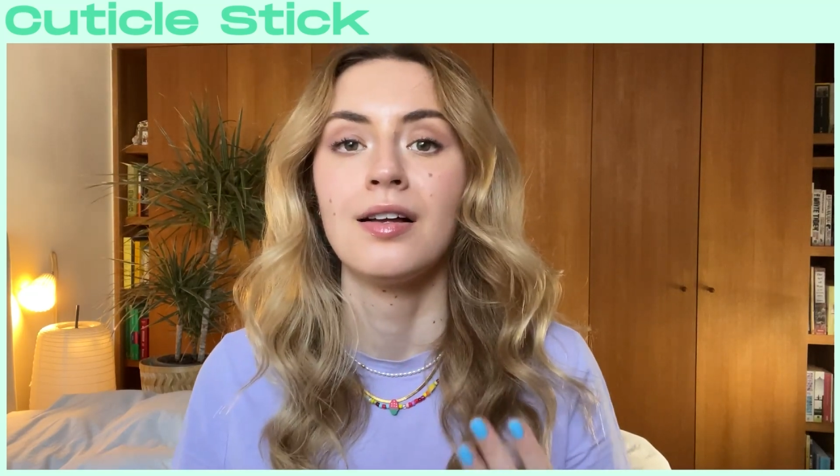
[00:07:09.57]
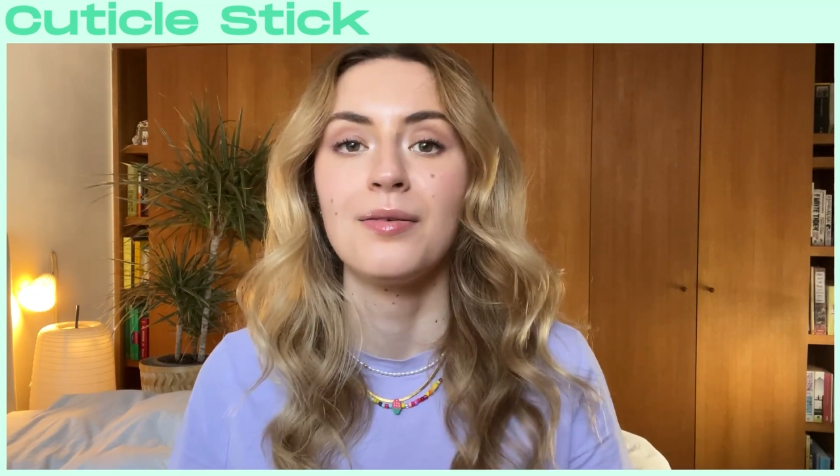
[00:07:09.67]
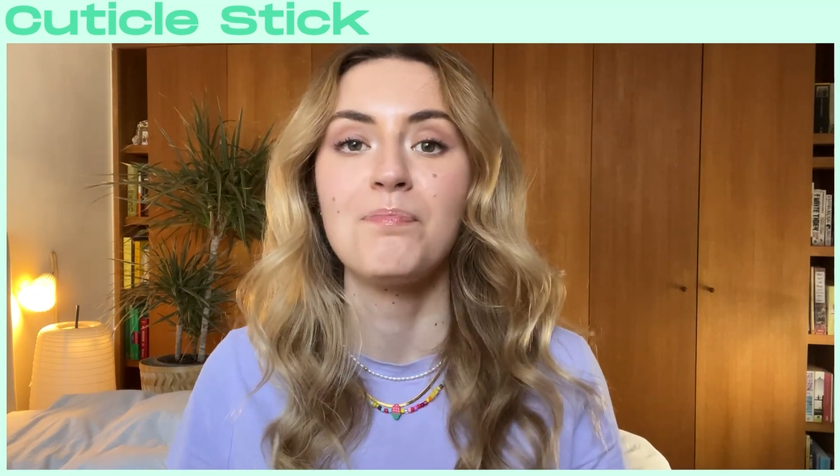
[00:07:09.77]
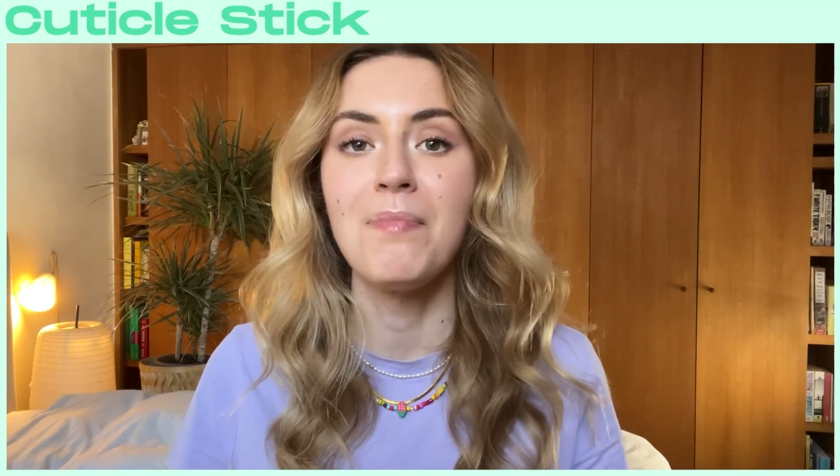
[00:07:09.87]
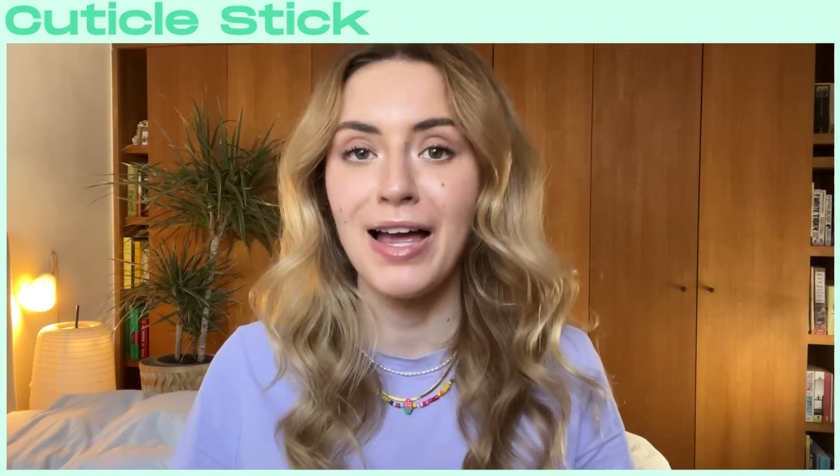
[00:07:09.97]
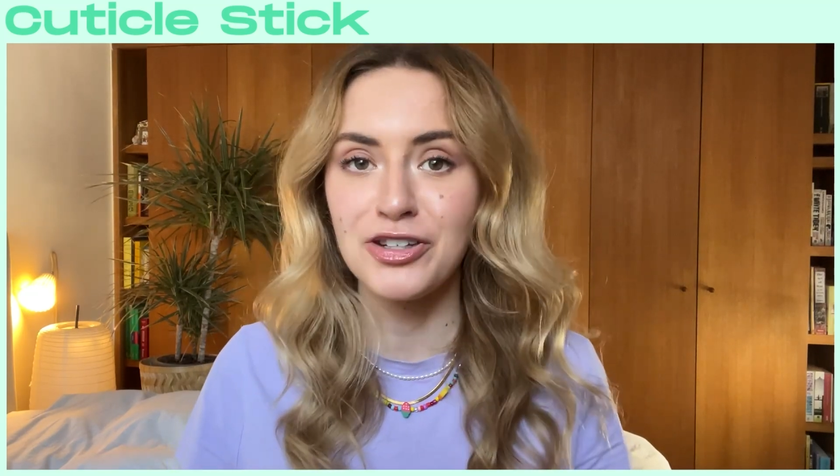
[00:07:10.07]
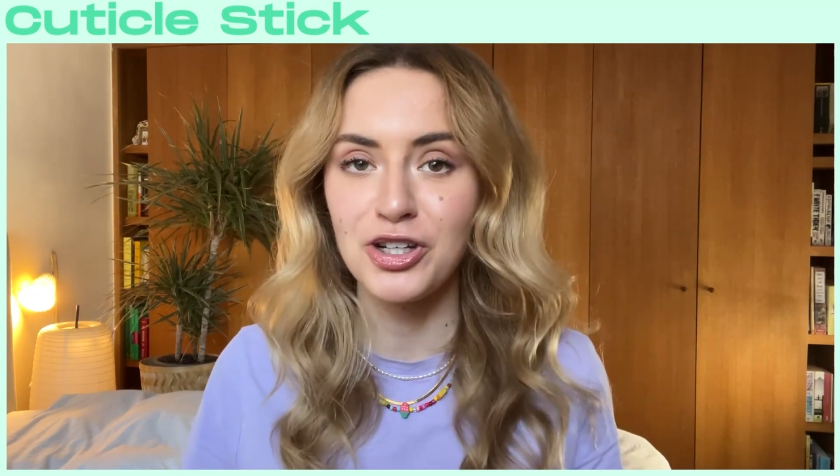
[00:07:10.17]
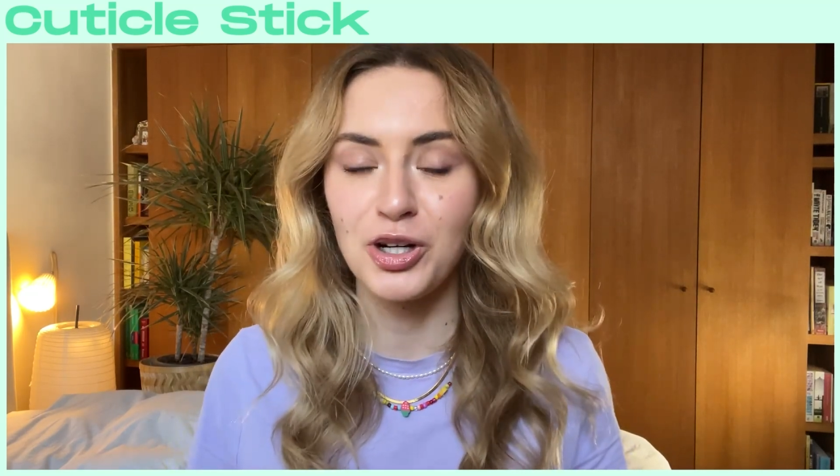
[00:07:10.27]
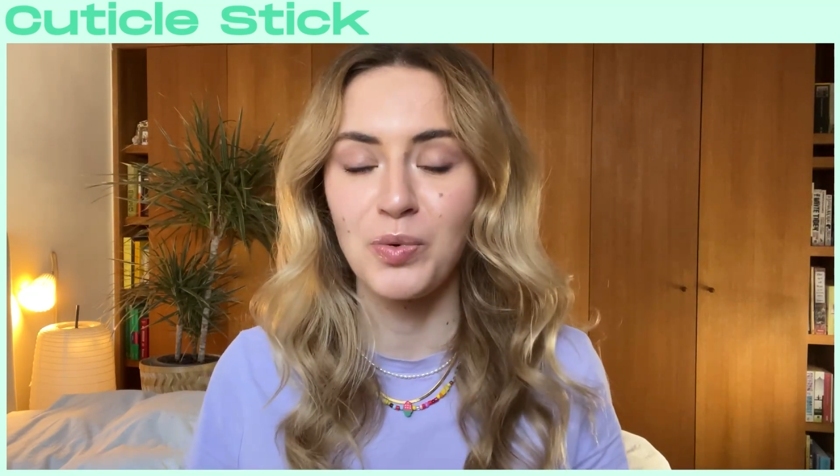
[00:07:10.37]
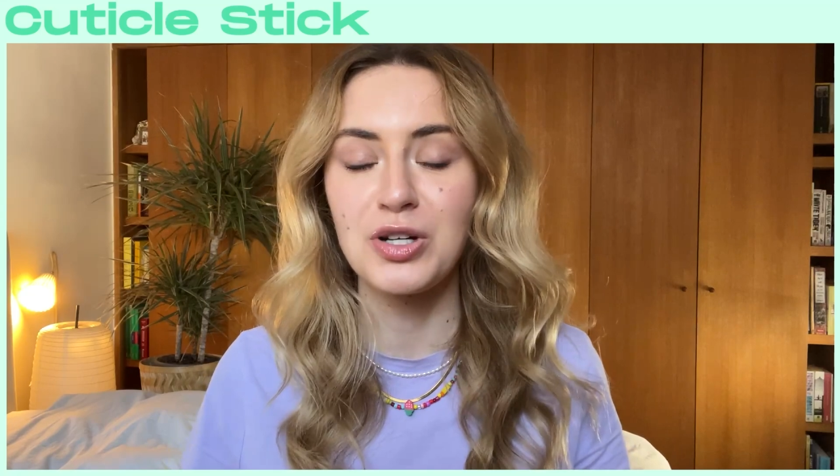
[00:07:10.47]

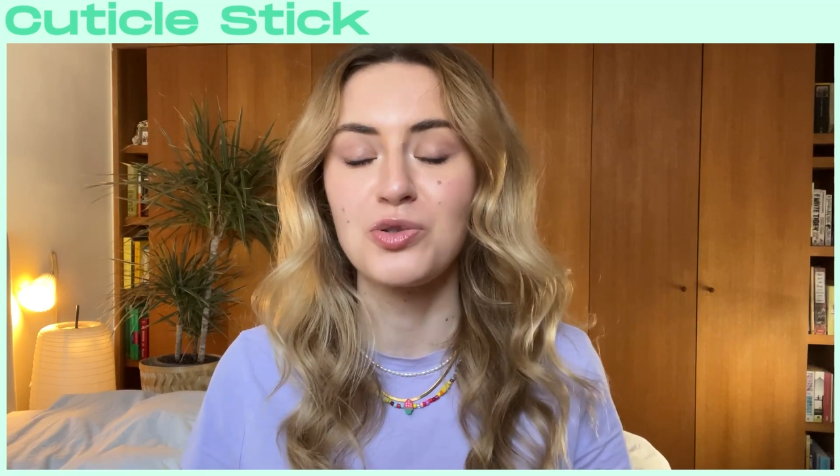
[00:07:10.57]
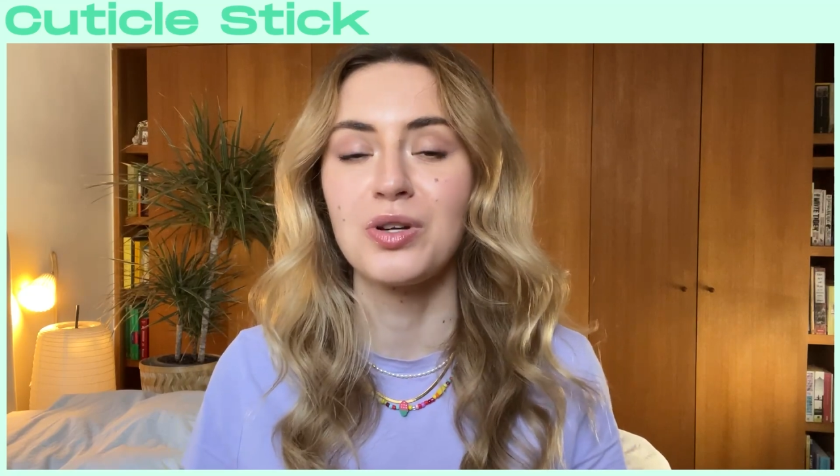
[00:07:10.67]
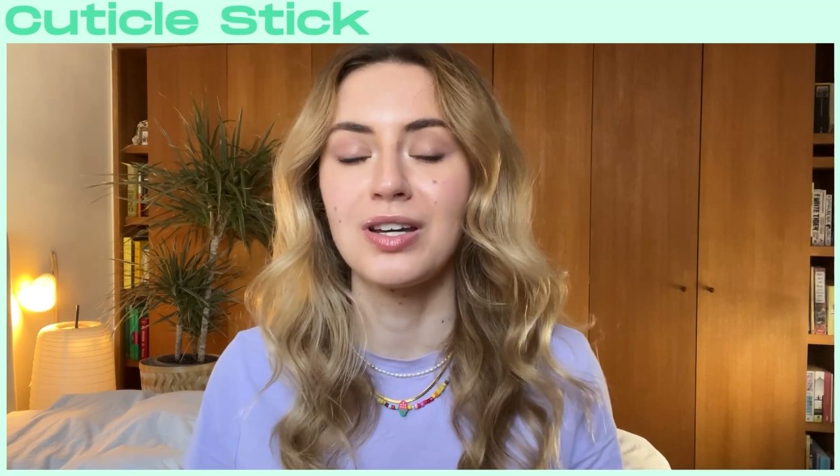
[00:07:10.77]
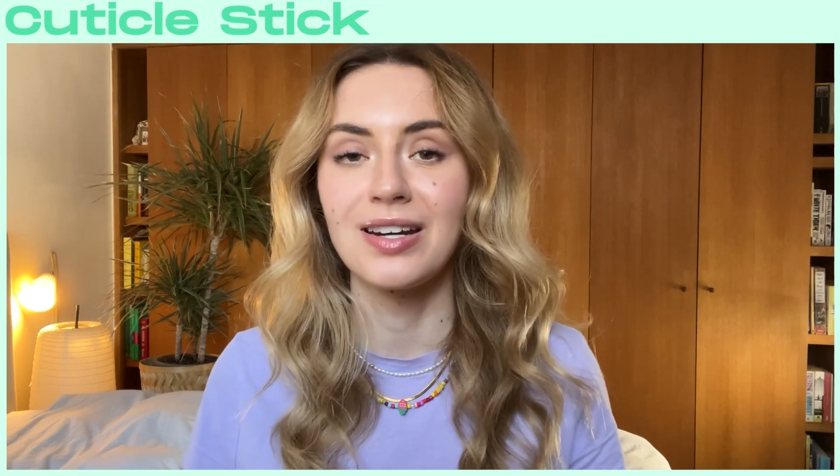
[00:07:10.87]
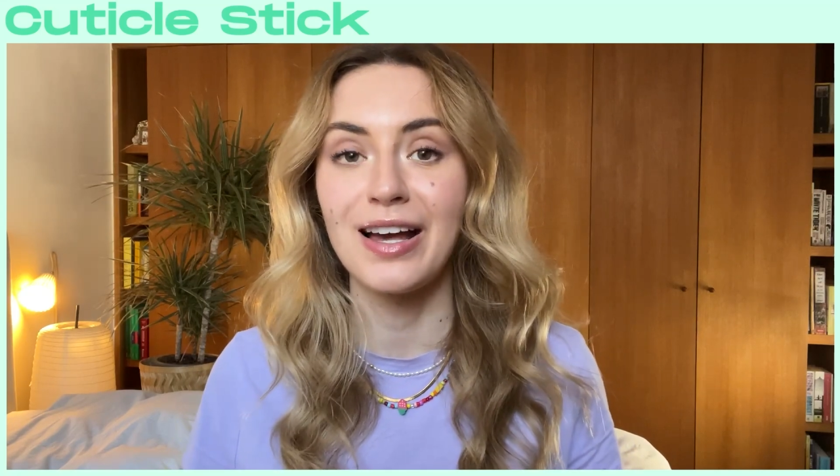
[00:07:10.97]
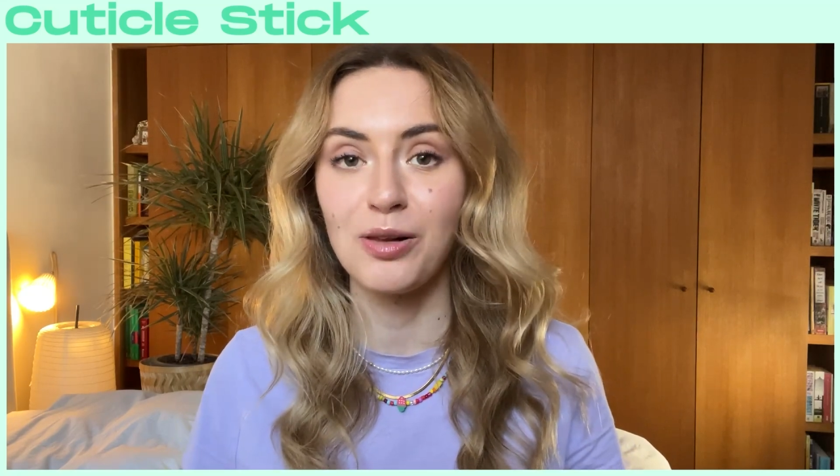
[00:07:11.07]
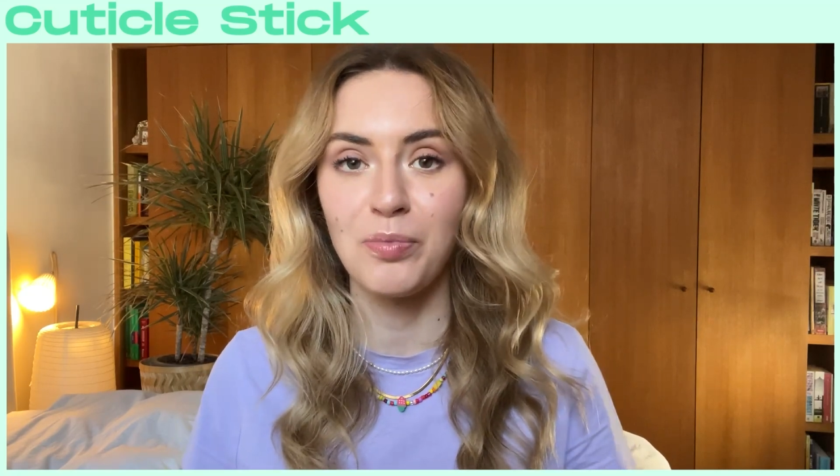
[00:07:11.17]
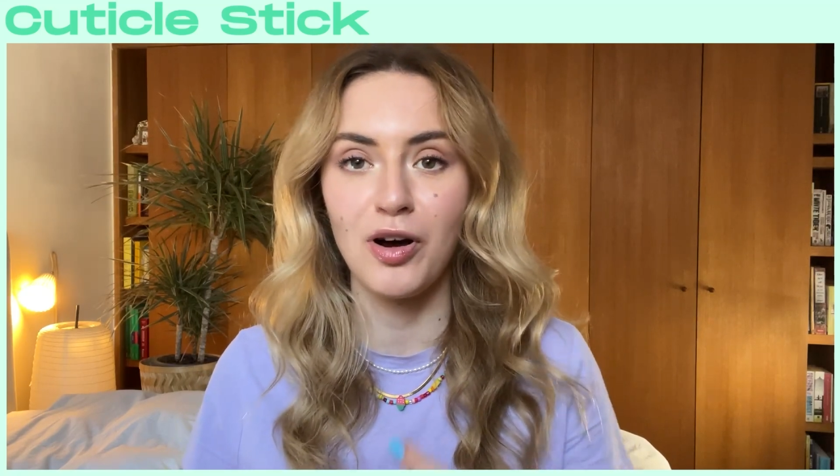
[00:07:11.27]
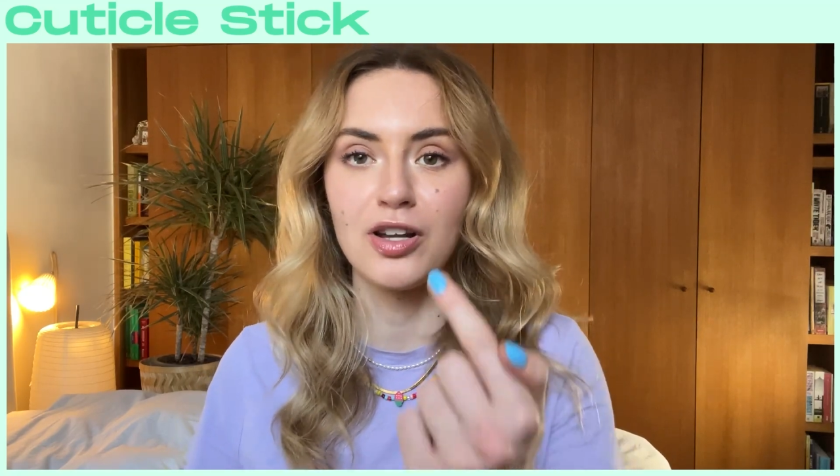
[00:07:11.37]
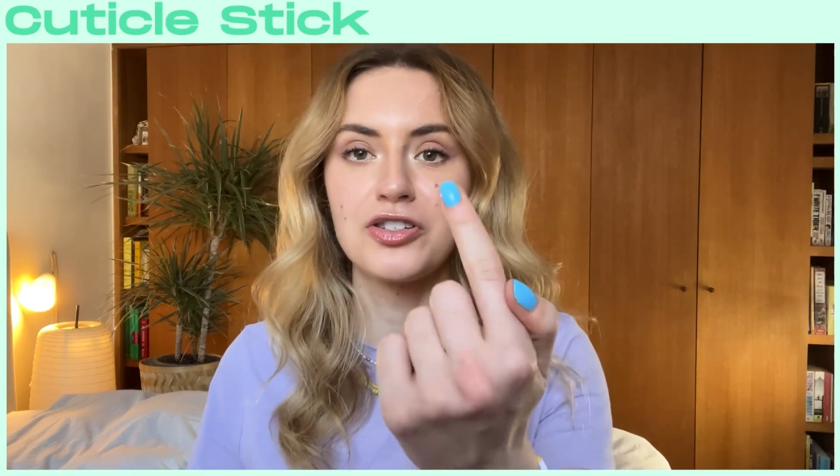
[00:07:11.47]
magic when doing nail
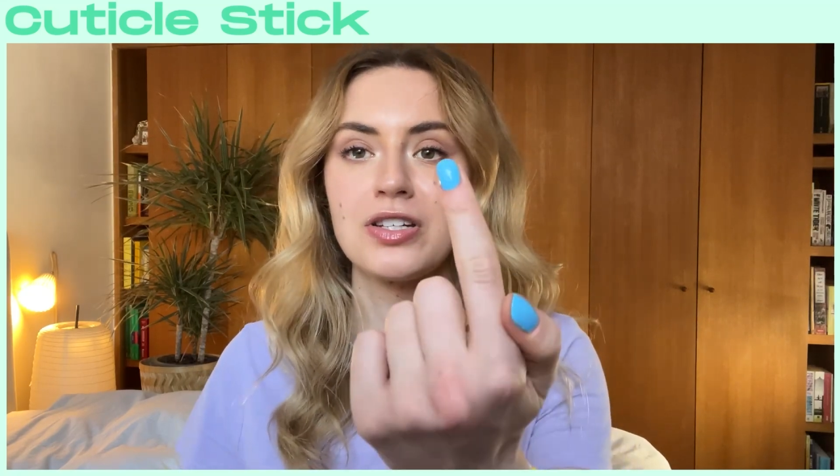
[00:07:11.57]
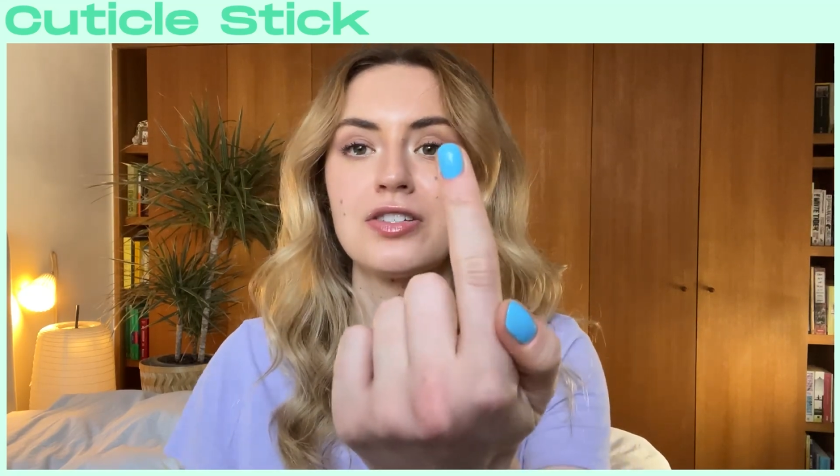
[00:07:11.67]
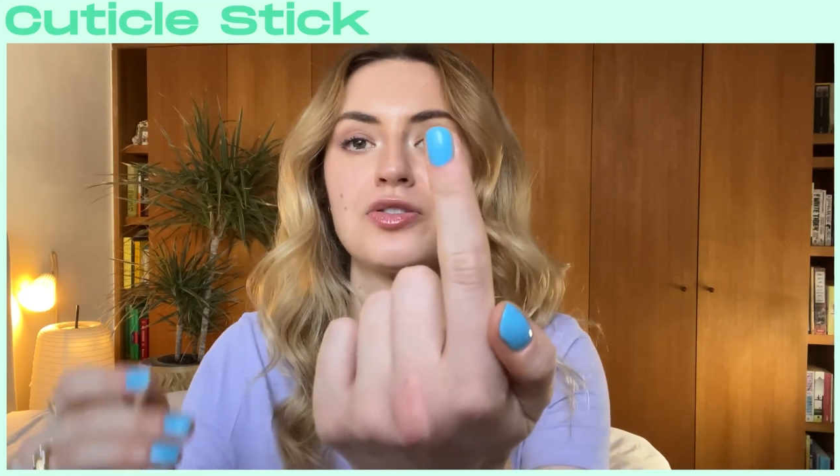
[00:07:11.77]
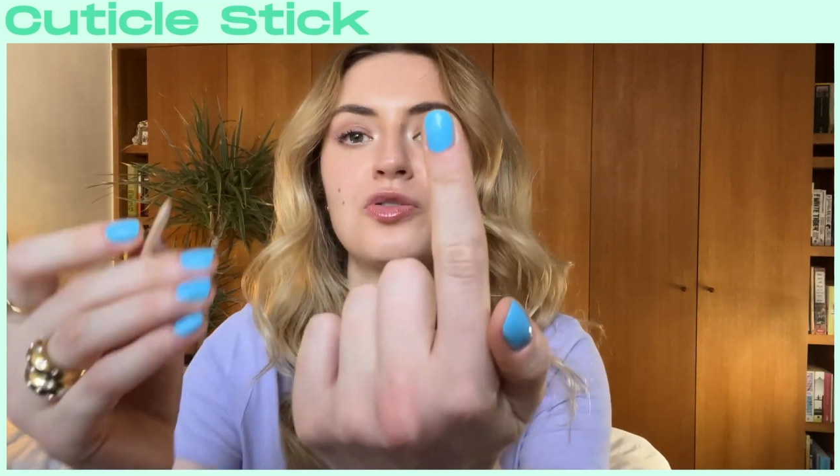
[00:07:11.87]
polish is to